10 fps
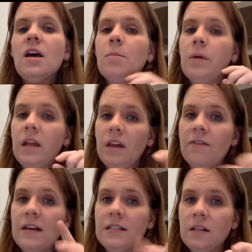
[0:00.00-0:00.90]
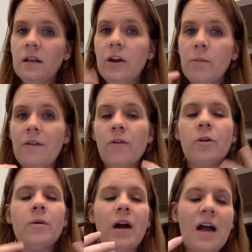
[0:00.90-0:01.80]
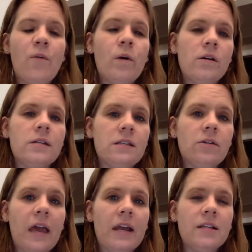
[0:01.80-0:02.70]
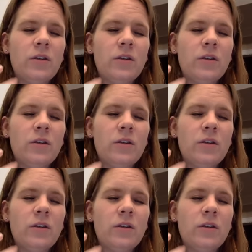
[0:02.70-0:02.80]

but if I still enter my phone number, I will still get it.